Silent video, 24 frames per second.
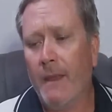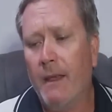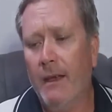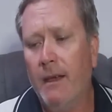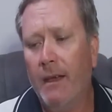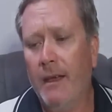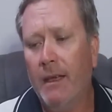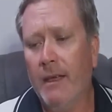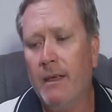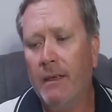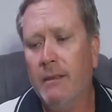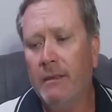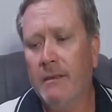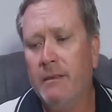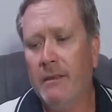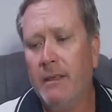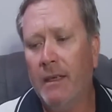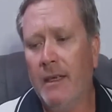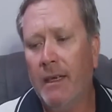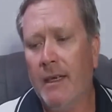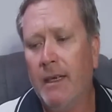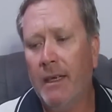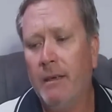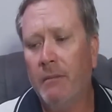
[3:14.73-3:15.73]
and
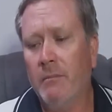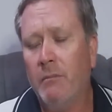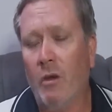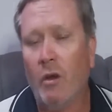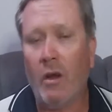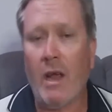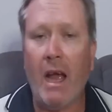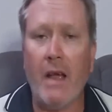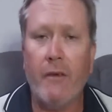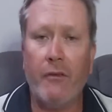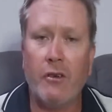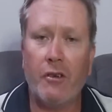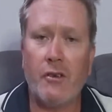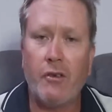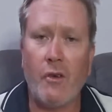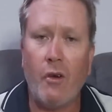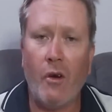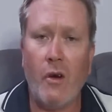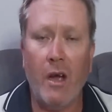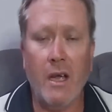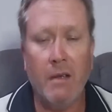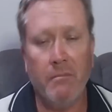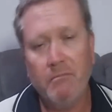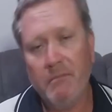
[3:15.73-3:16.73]
gave it a
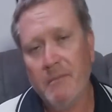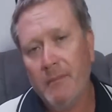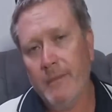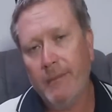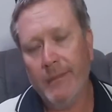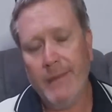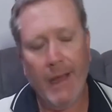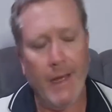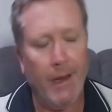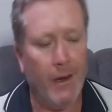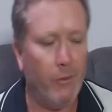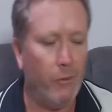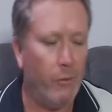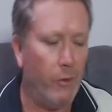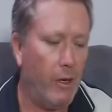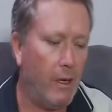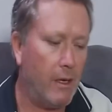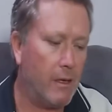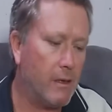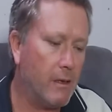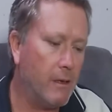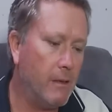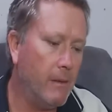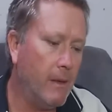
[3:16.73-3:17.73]
try, and it
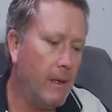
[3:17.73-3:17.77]
worked.